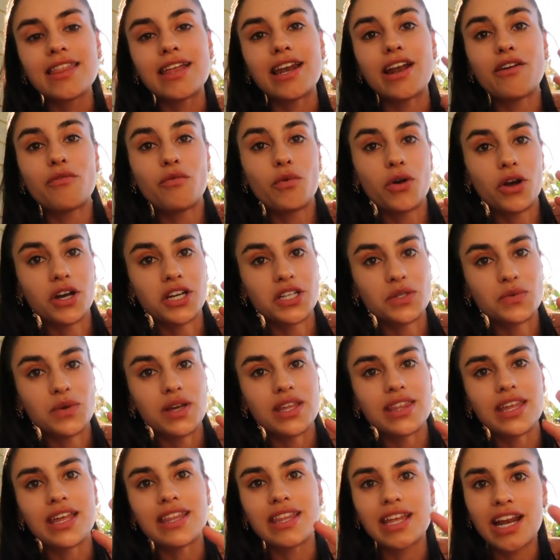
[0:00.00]
that I've worked
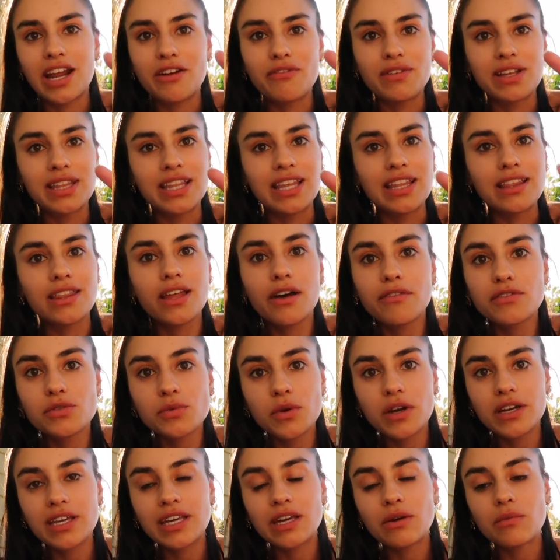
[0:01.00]
with and that I really loved
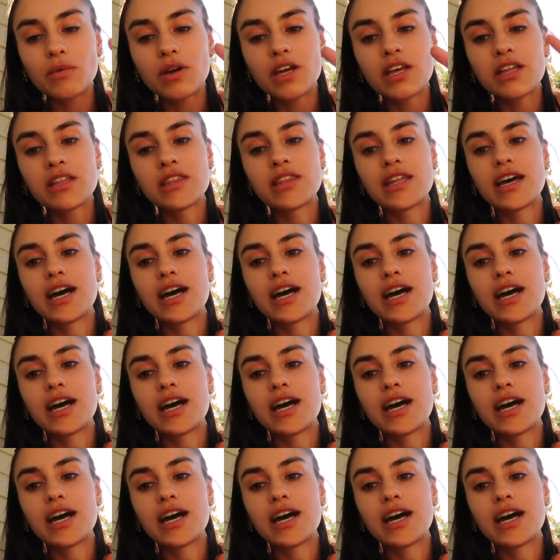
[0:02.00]
working with.